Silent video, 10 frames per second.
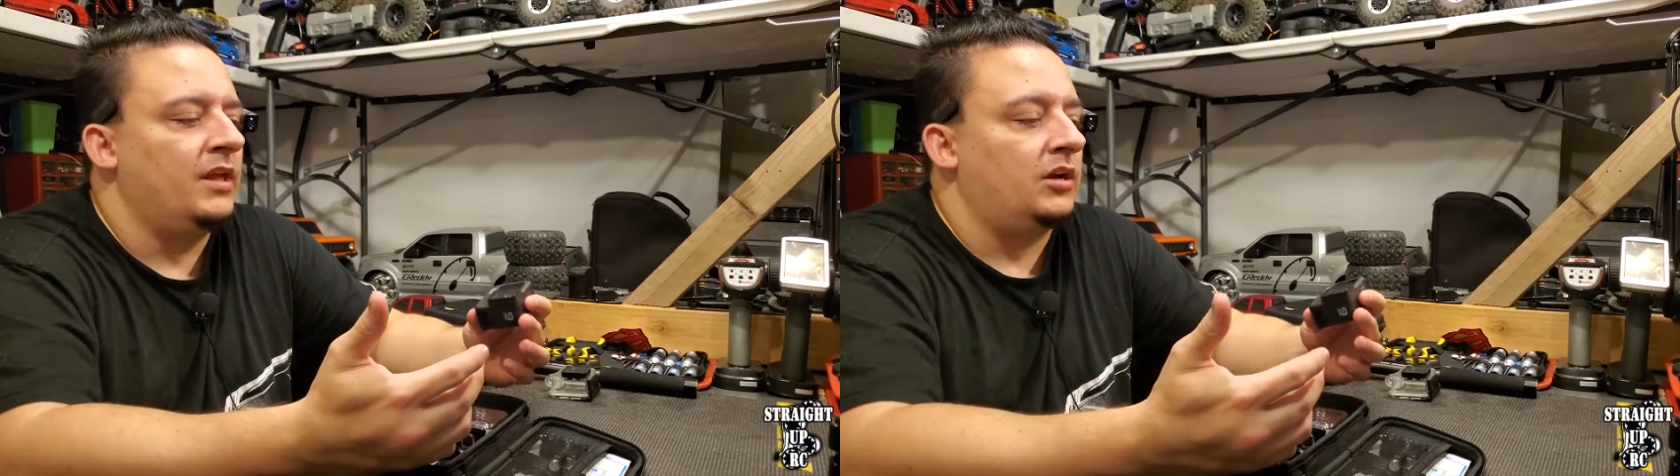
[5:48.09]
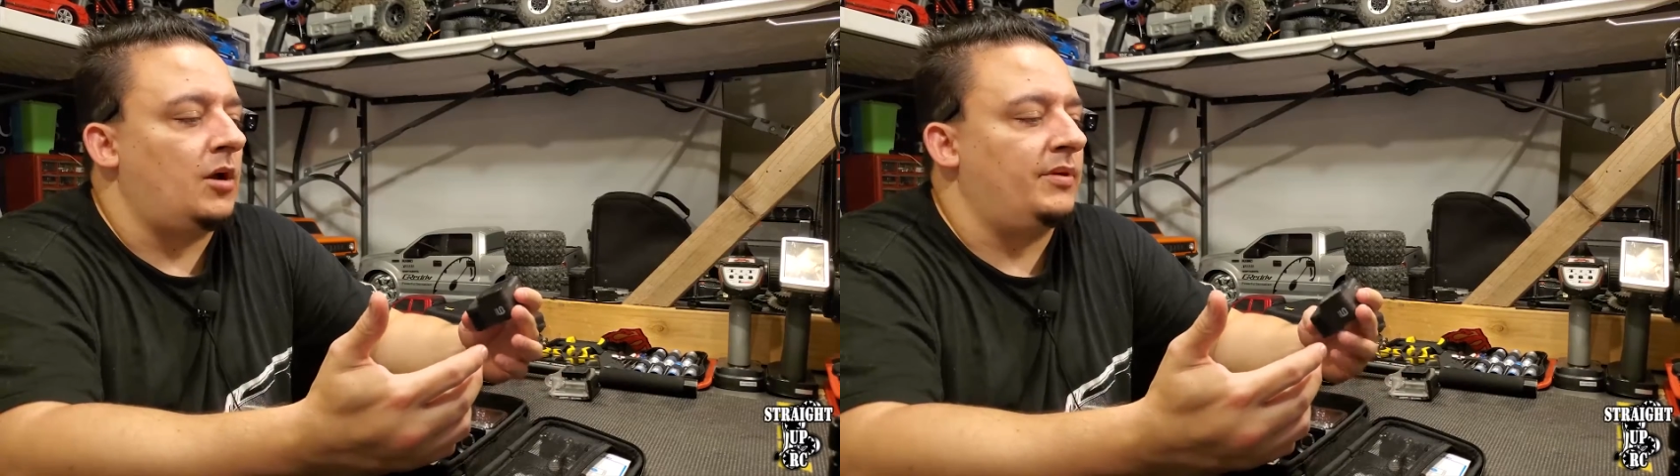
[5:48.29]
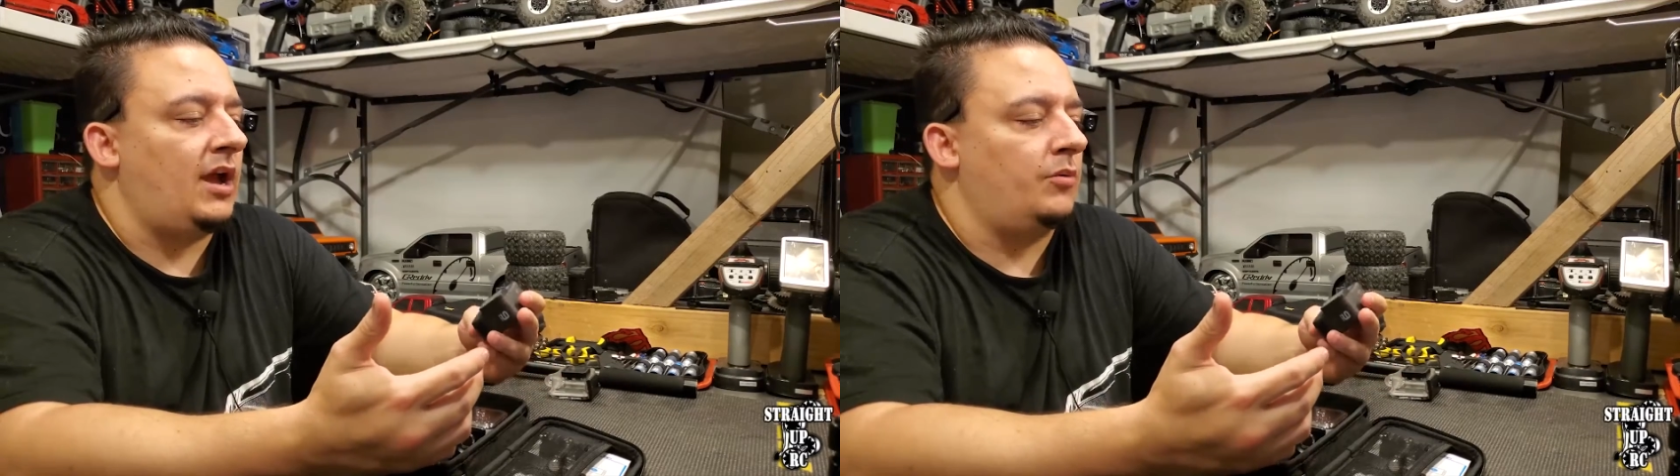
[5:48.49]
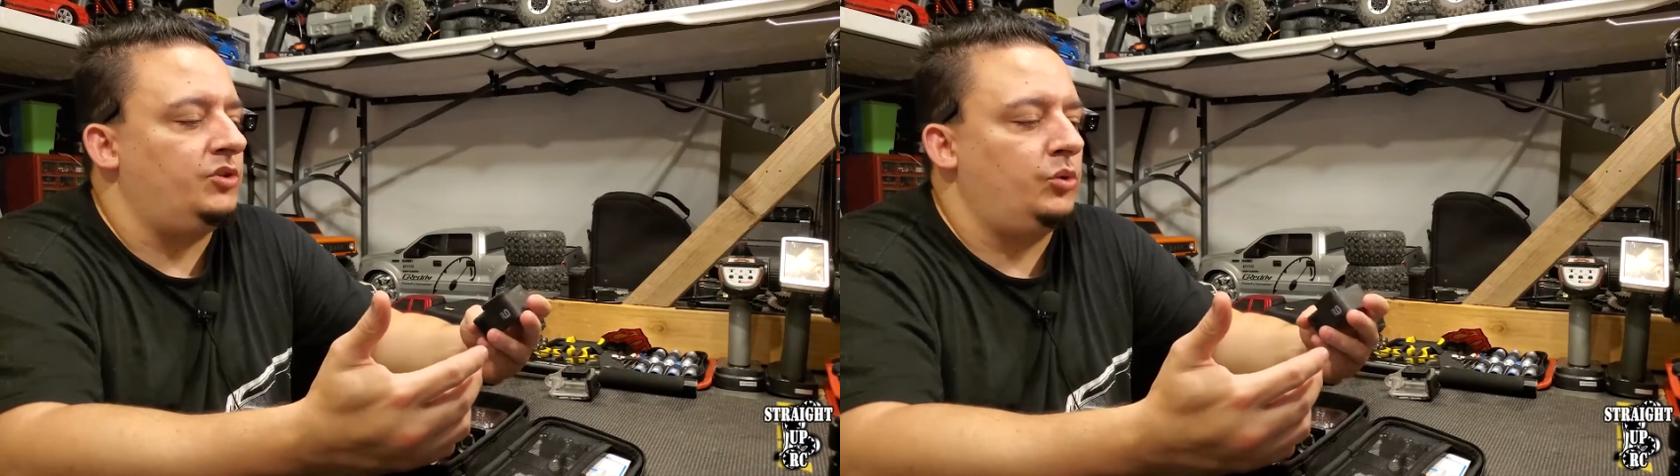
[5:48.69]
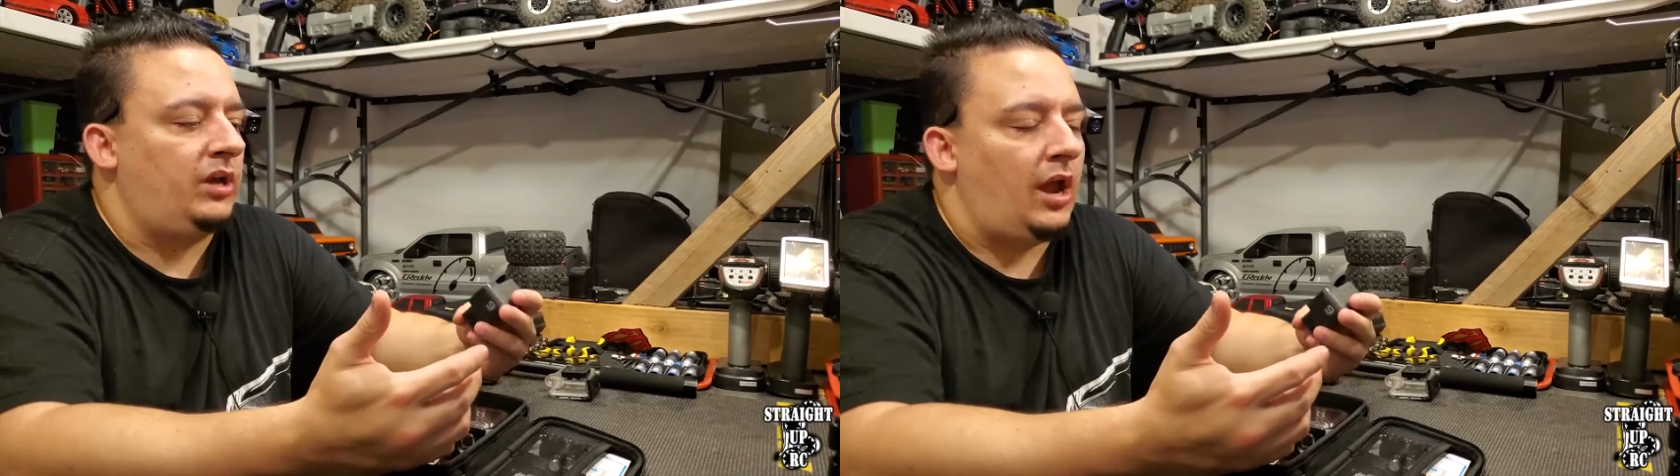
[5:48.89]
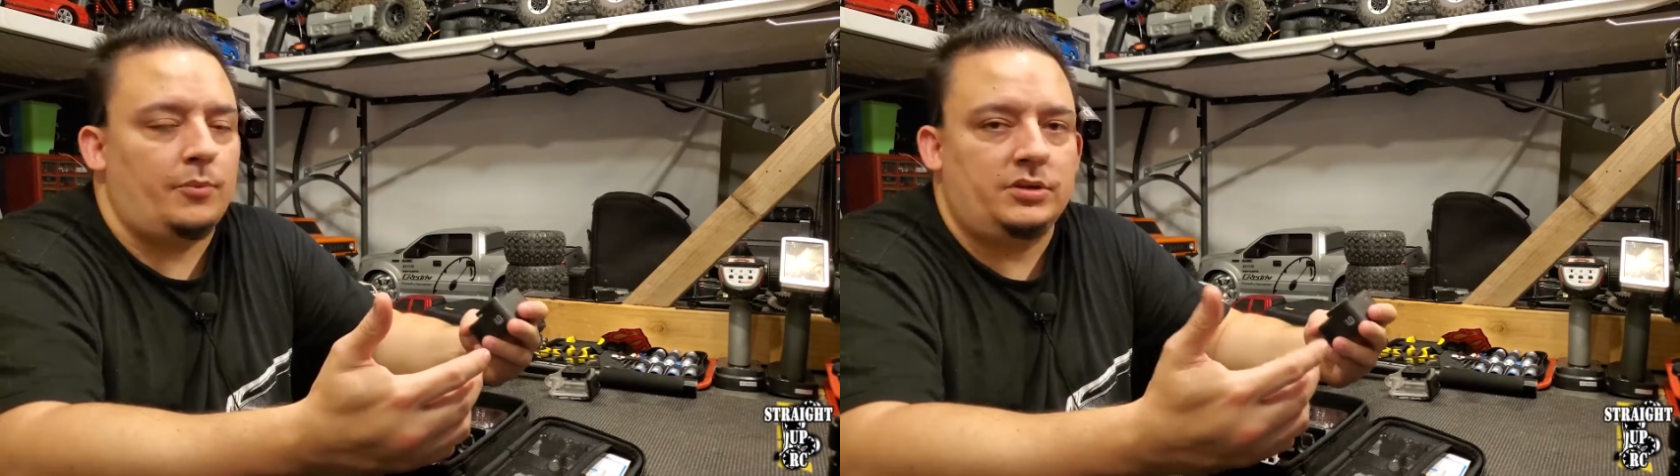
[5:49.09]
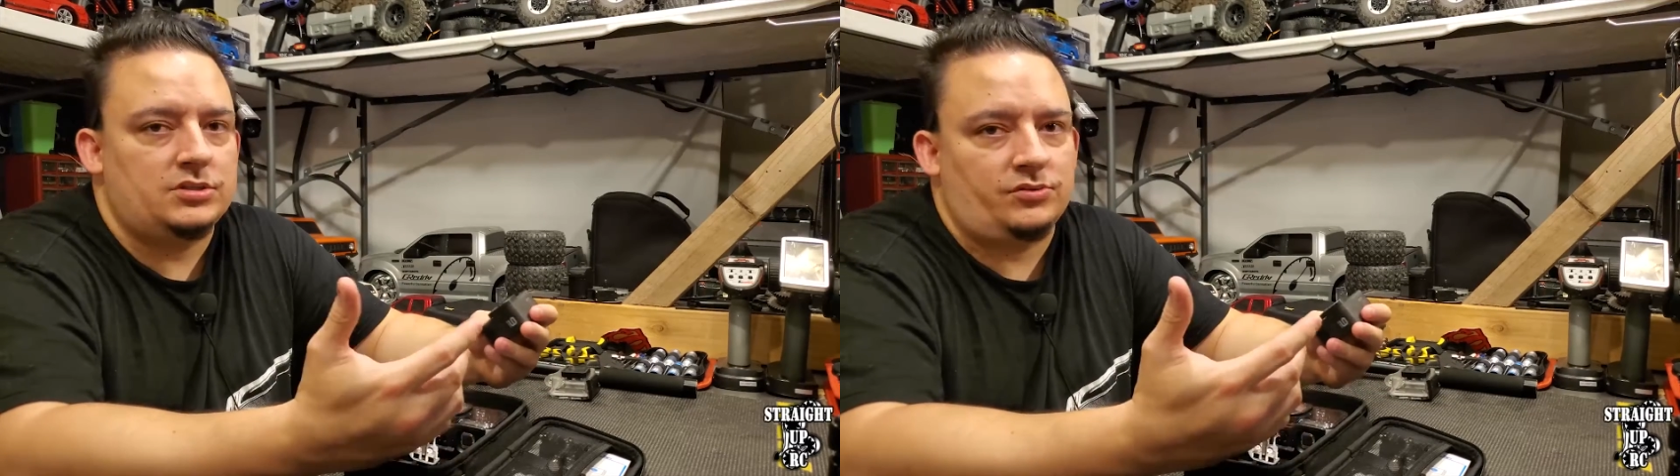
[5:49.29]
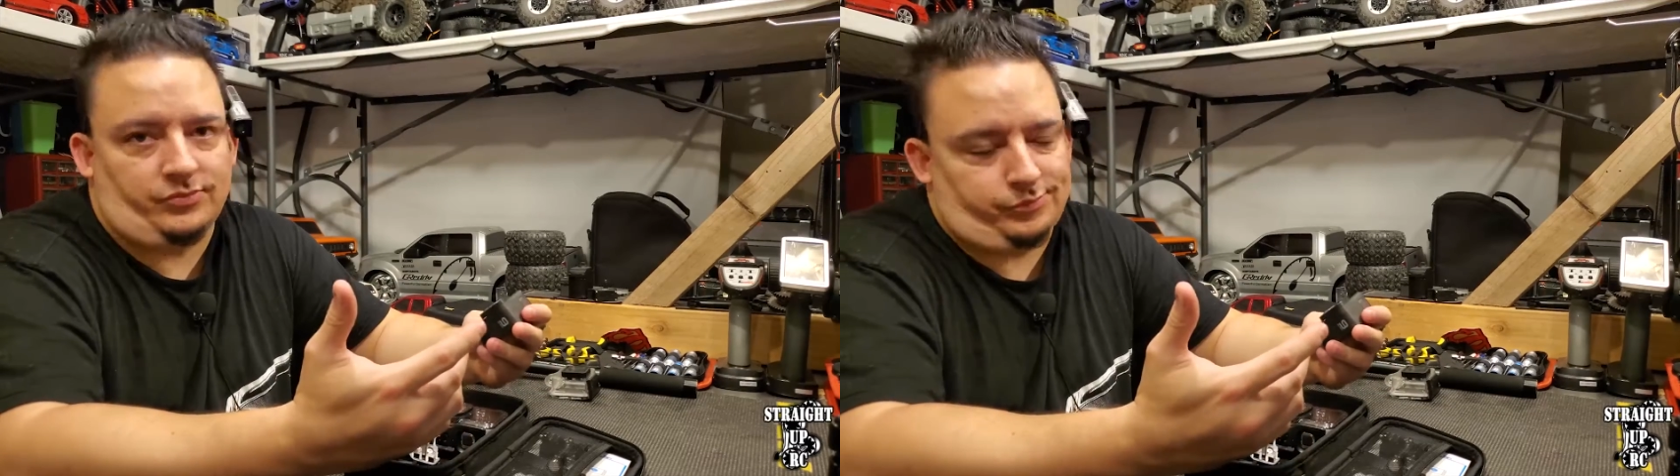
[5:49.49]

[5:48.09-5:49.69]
coming out with new cameras